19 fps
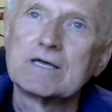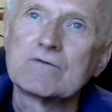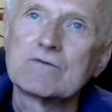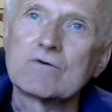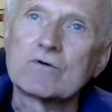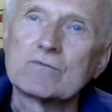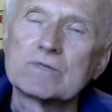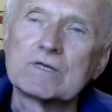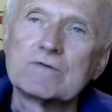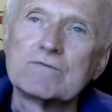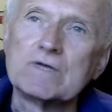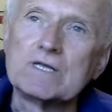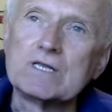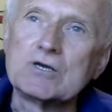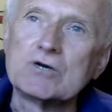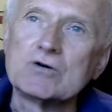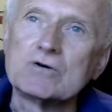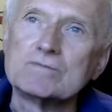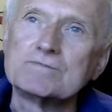
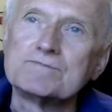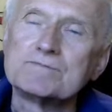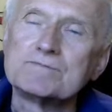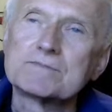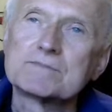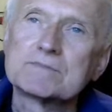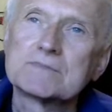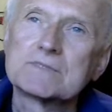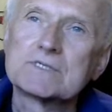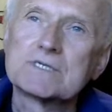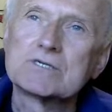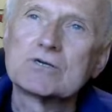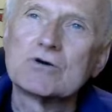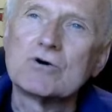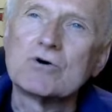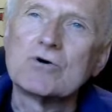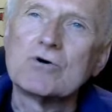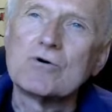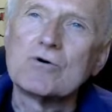video.
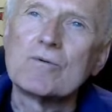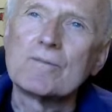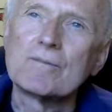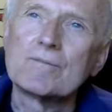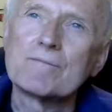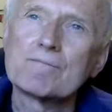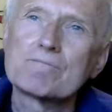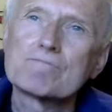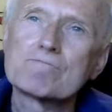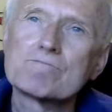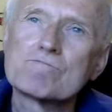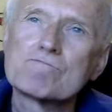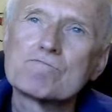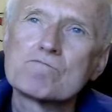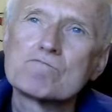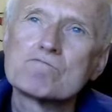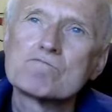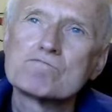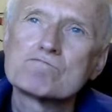So
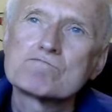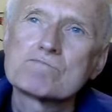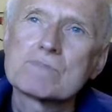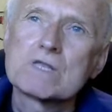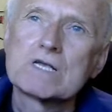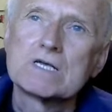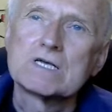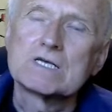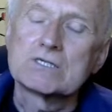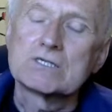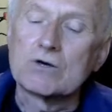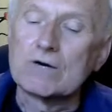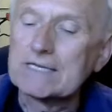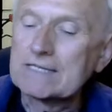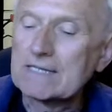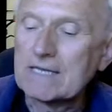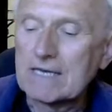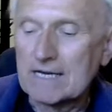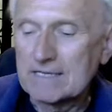I
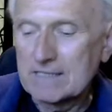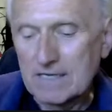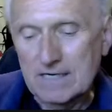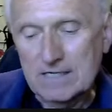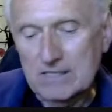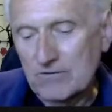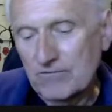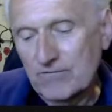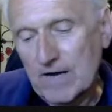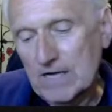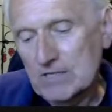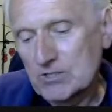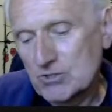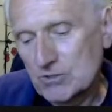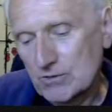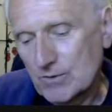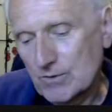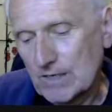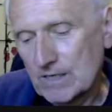think the
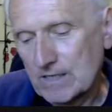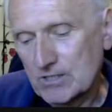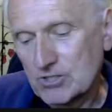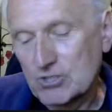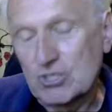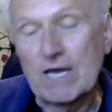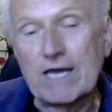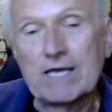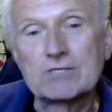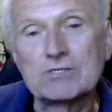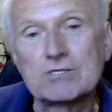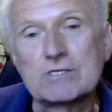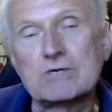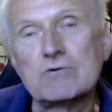function really changed